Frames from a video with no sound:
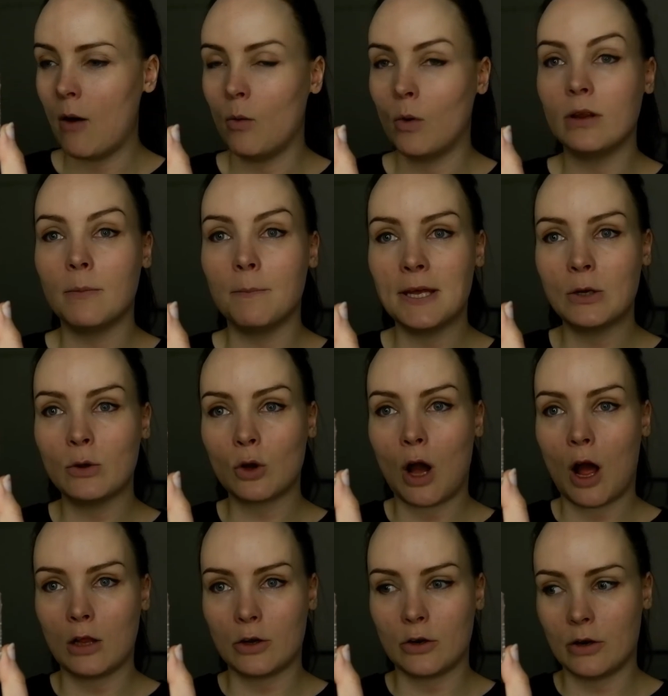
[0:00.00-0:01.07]
where the middle
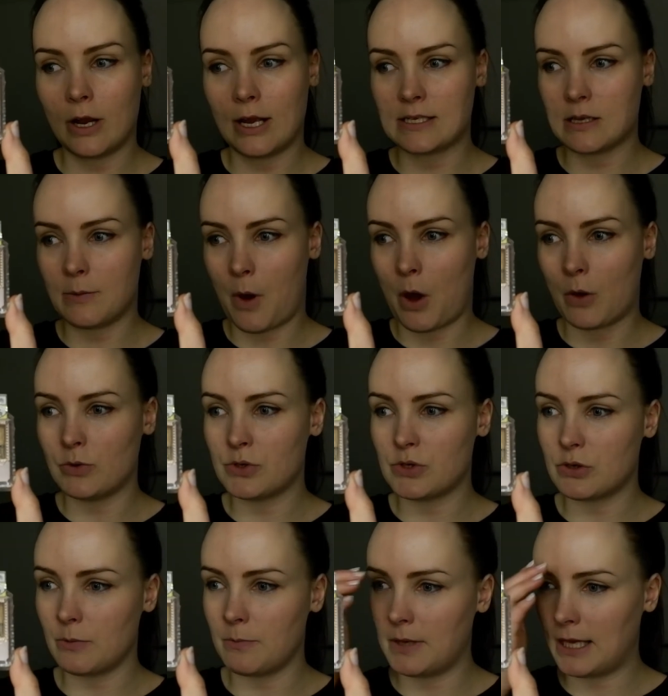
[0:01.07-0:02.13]
color is
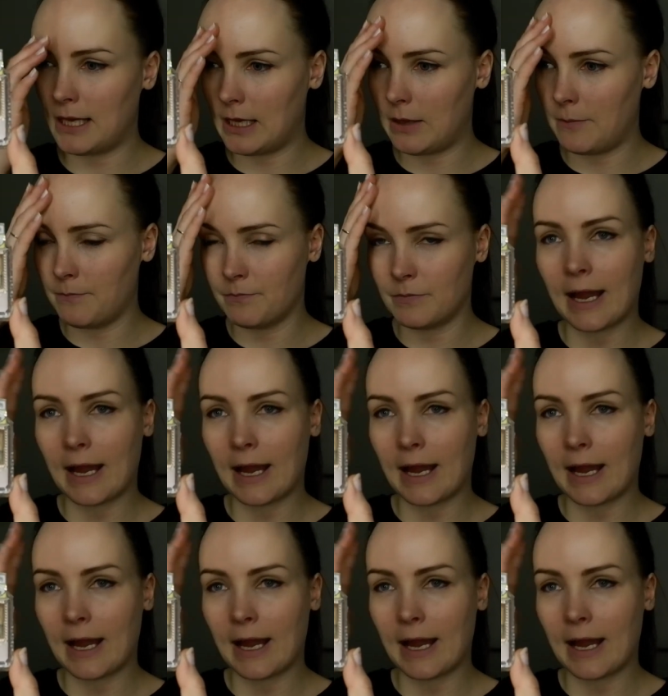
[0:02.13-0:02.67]
supposed to be